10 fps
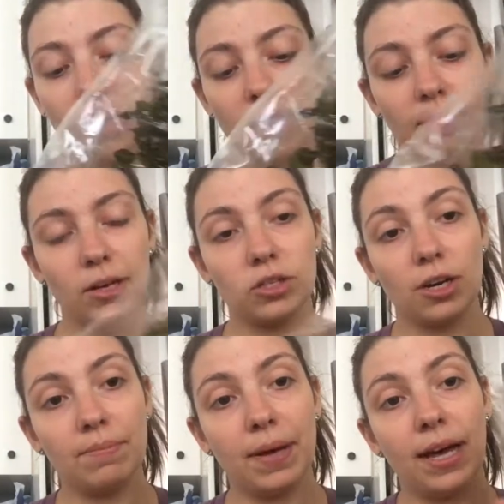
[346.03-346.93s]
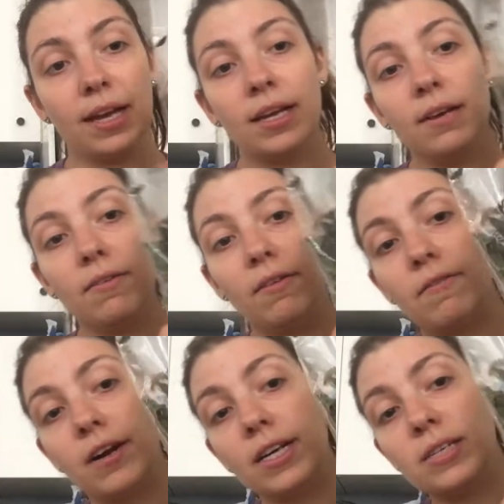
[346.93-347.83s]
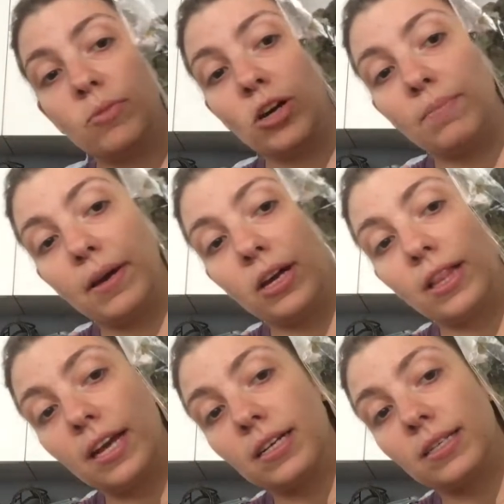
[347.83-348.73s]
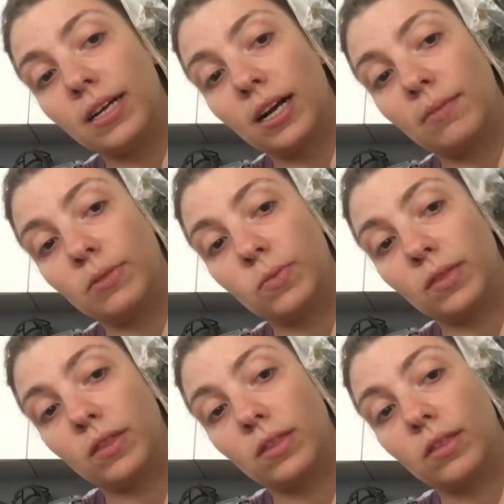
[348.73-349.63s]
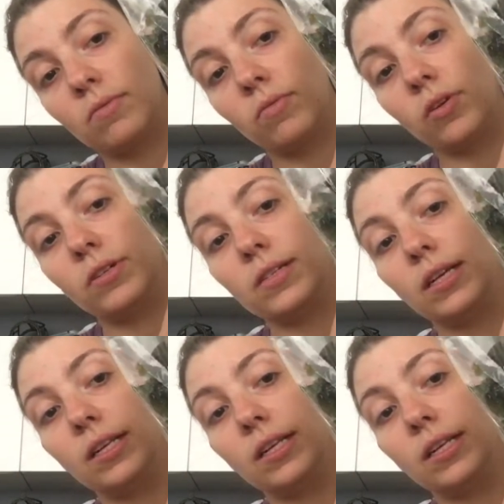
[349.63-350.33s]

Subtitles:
I'm not sure, but very similar to butter lettuce, it comes with the roots still